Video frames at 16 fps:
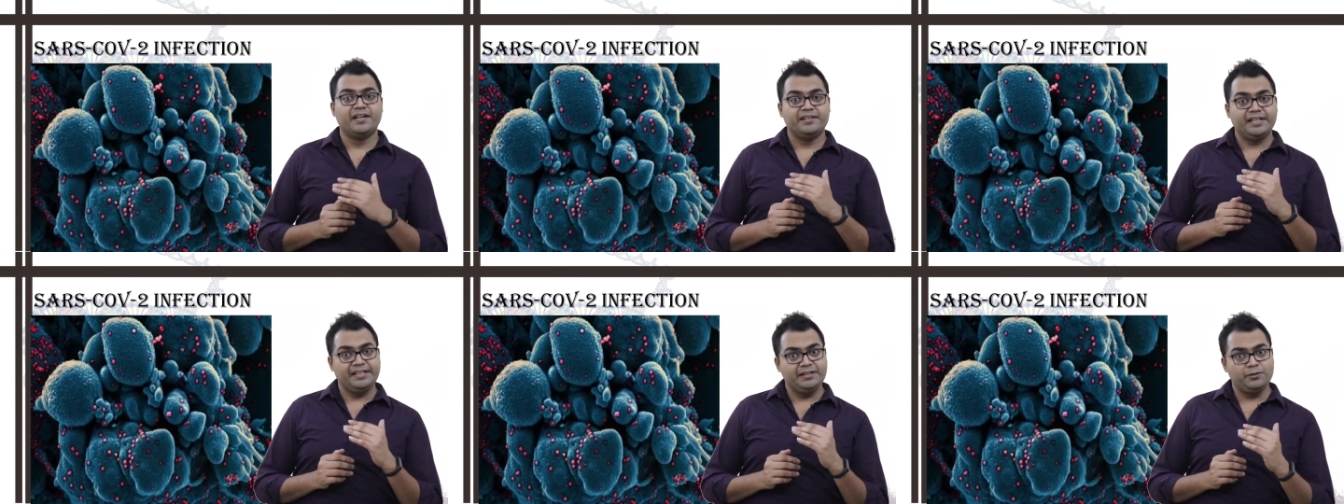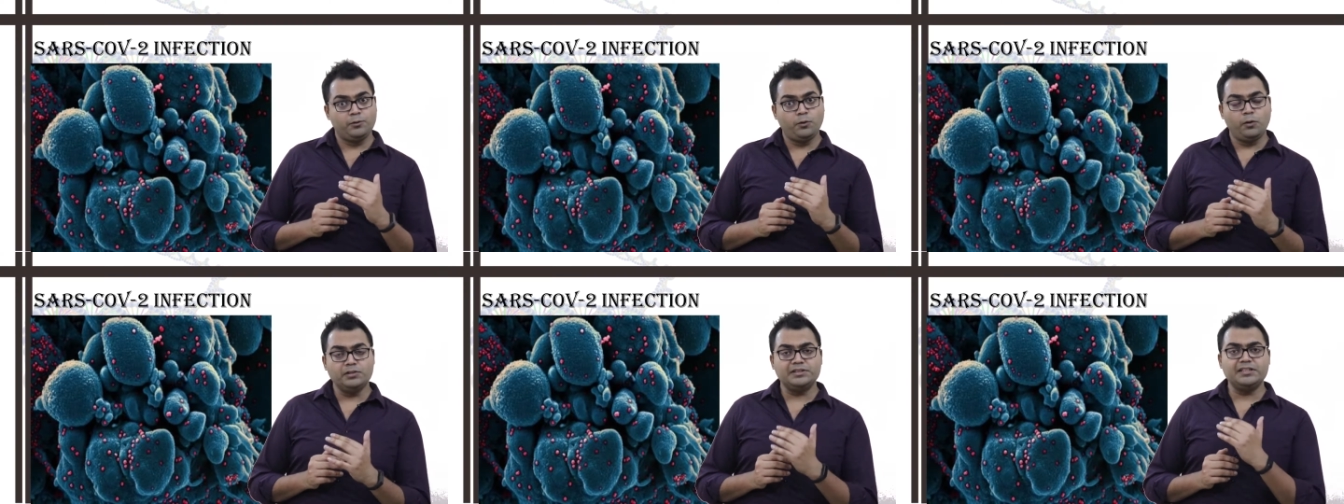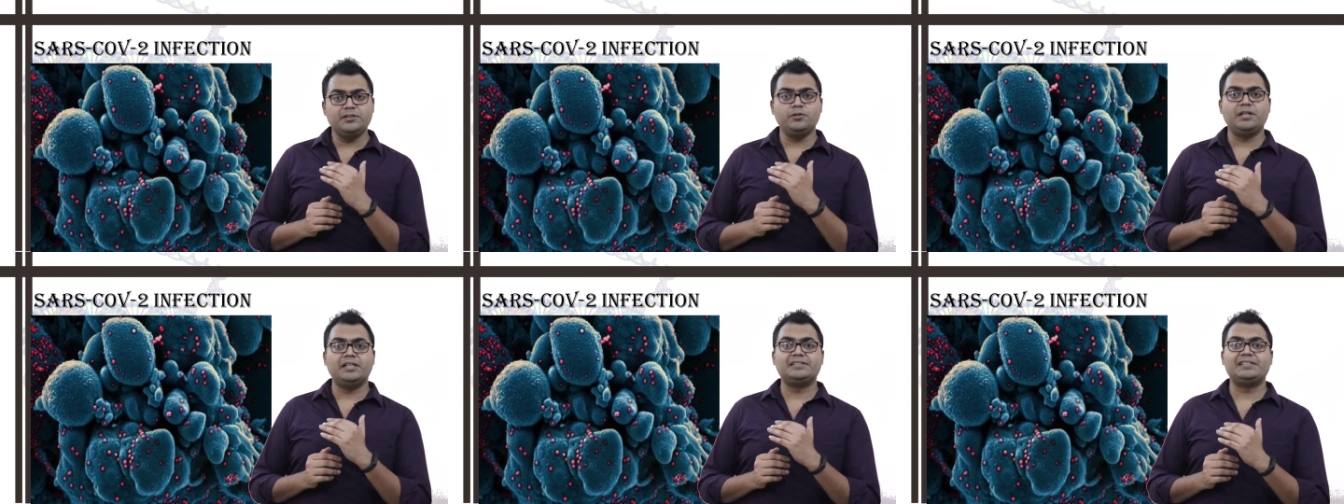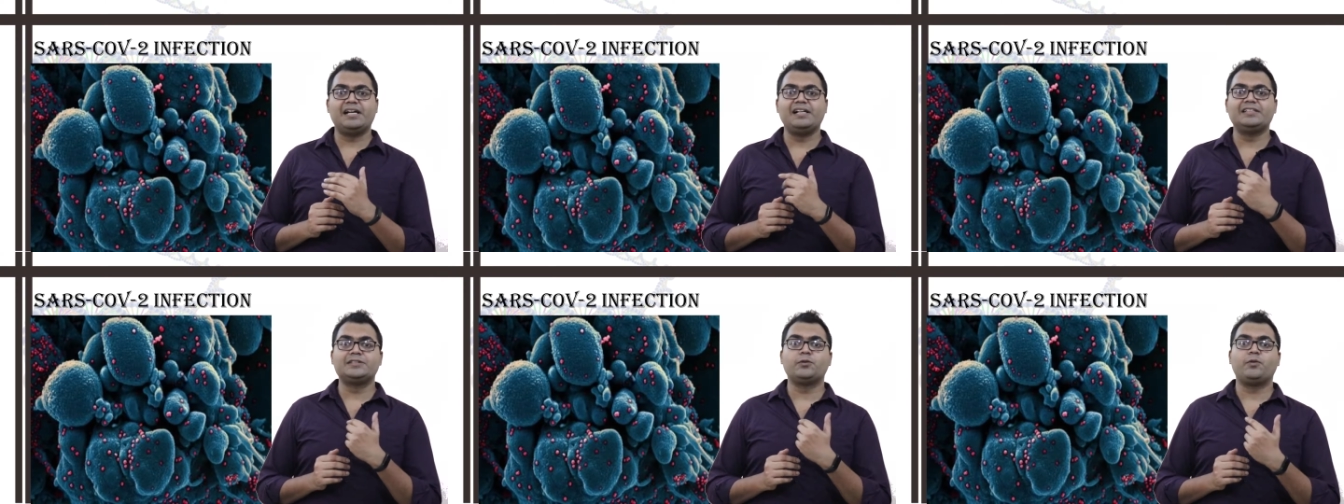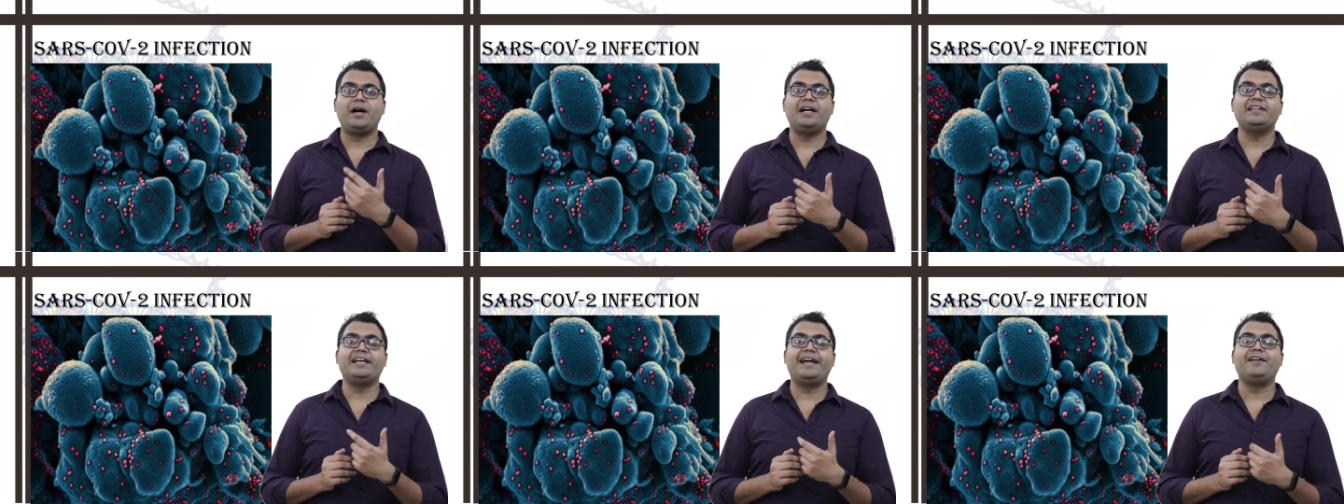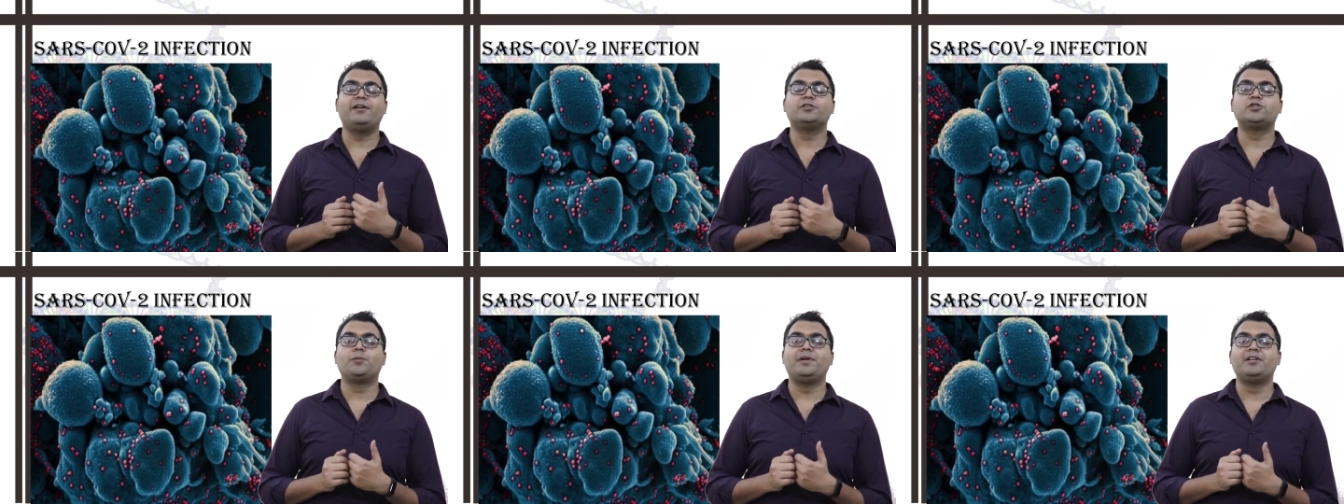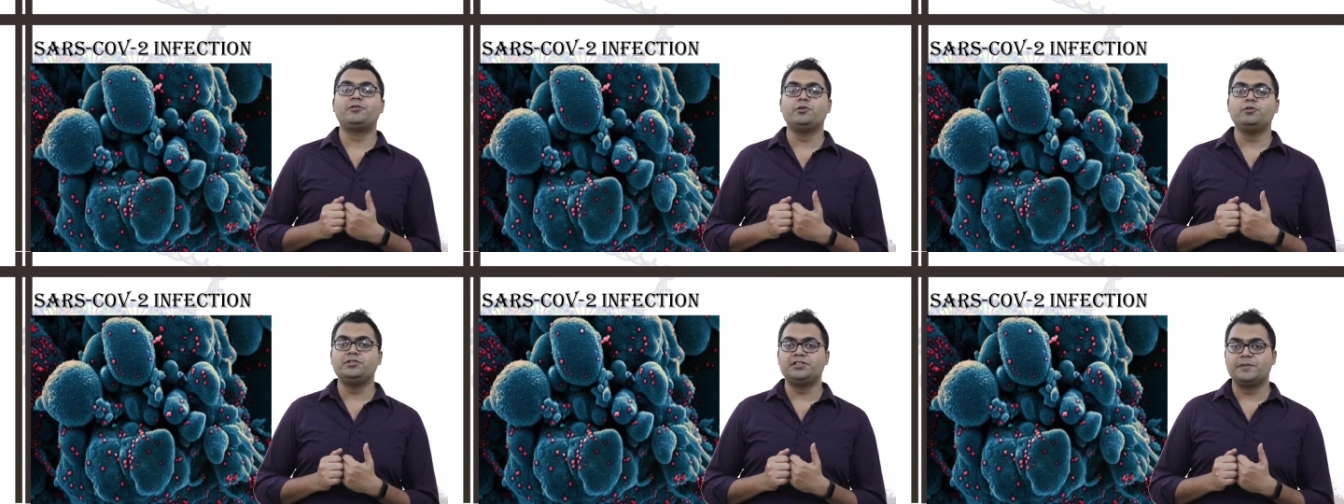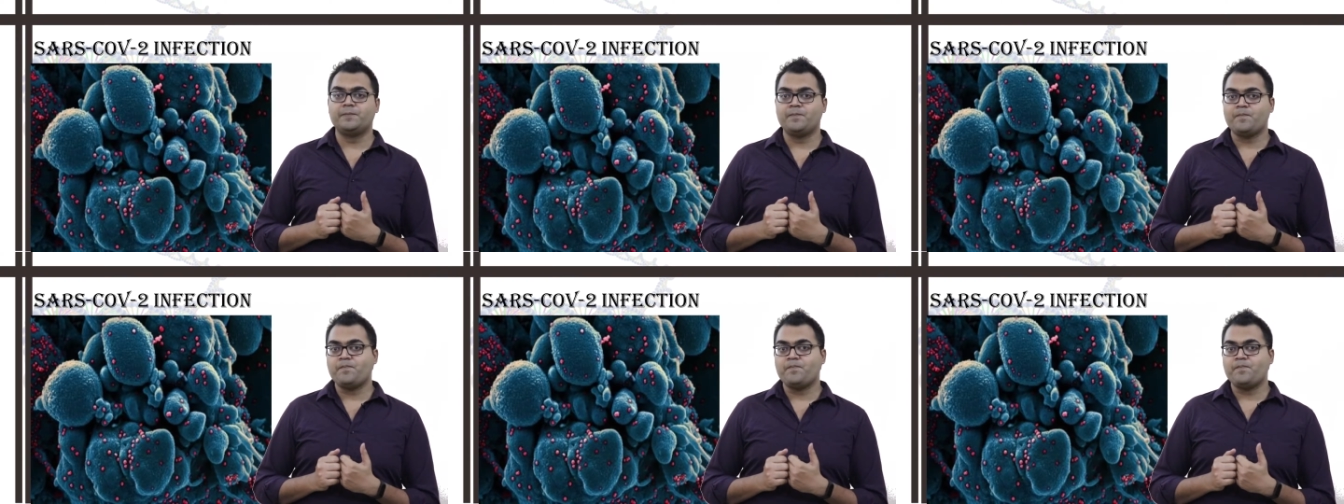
Then it goes into the cells via the endosomal route.